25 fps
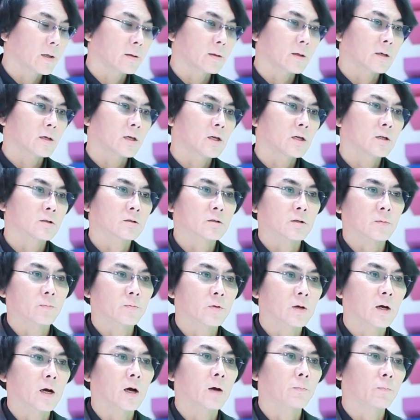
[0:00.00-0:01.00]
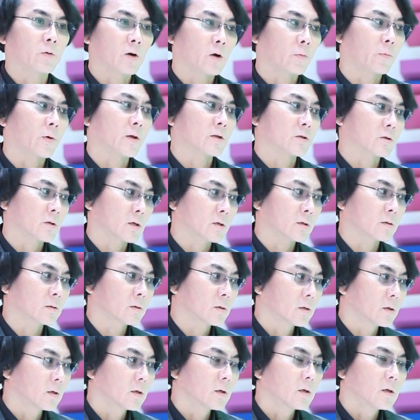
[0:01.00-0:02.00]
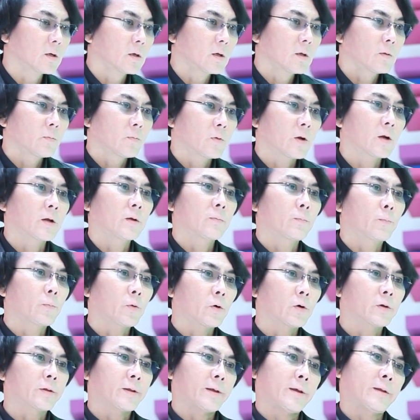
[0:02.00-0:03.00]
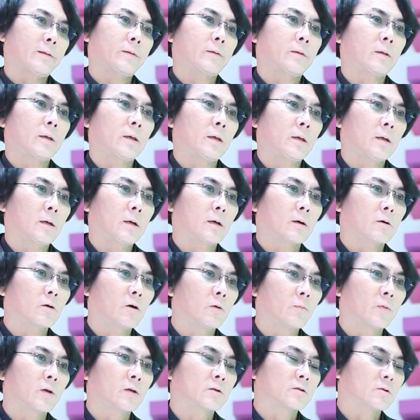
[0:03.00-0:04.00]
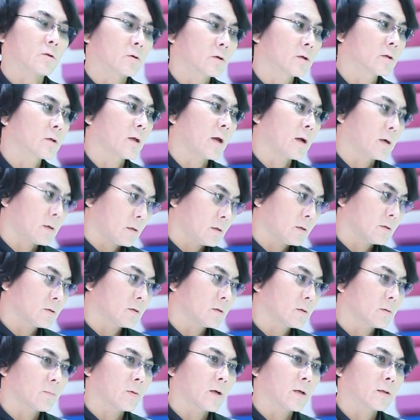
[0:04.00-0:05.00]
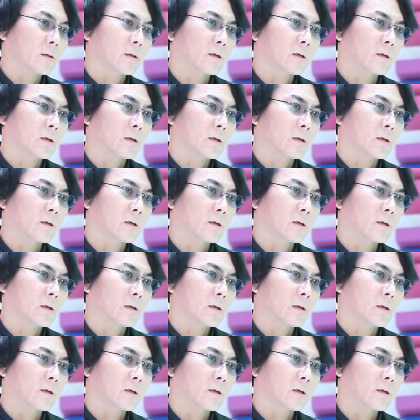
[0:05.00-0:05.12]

And he's a professional, very important comic storytellers.